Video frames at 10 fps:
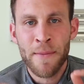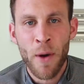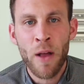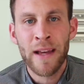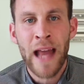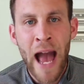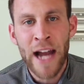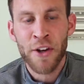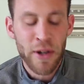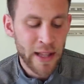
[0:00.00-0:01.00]
the ball in
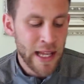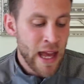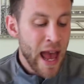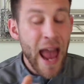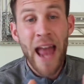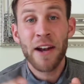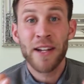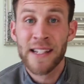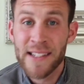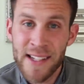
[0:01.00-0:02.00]
accurately and
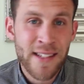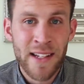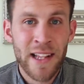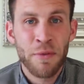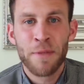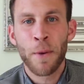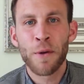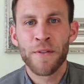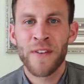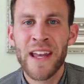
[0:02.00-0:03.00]
consistently with
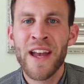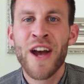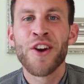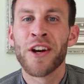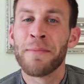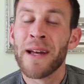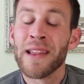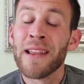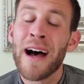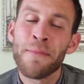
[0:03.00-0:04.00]
both feet, you're gonna be a
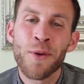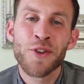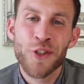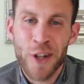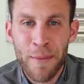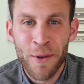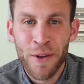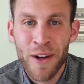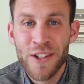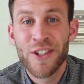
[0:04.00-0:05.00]
lot more
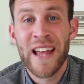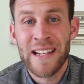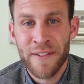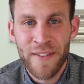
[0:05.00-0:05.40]
trouble to that